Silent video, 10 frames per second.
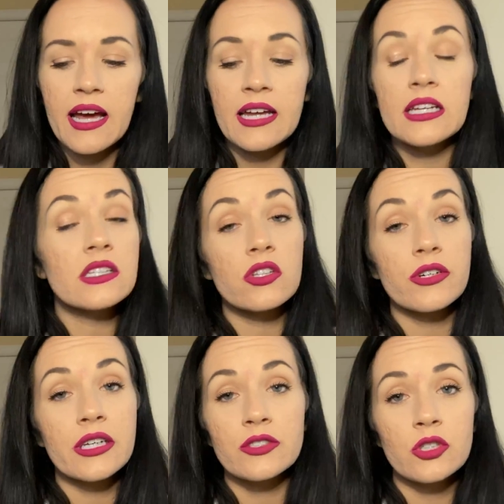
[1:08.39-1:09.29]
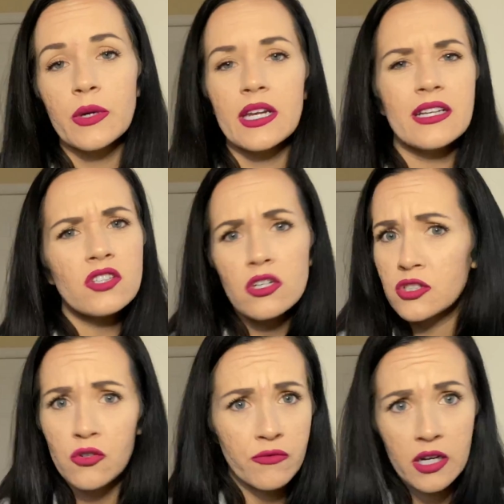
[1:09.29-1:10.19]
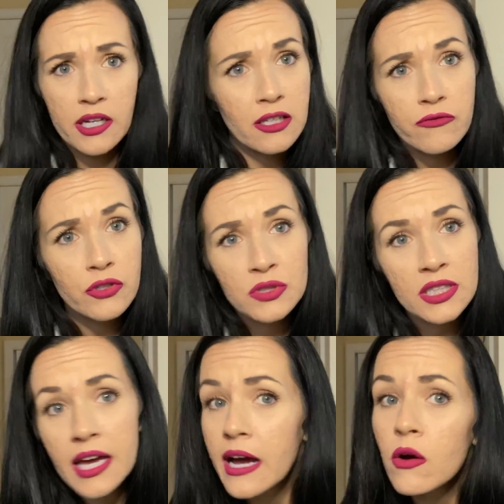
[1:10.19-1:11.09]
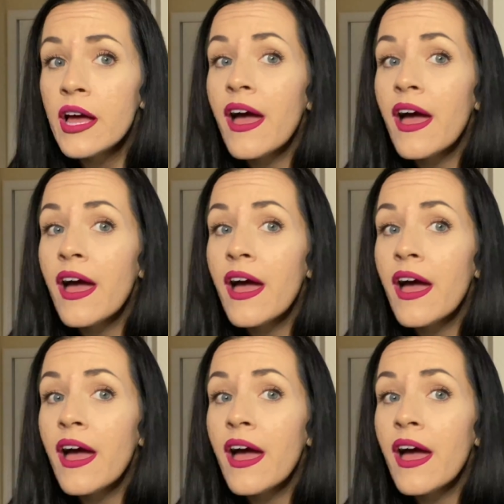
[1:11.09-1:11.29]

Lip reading: I need to look into it. It's also very confusing now.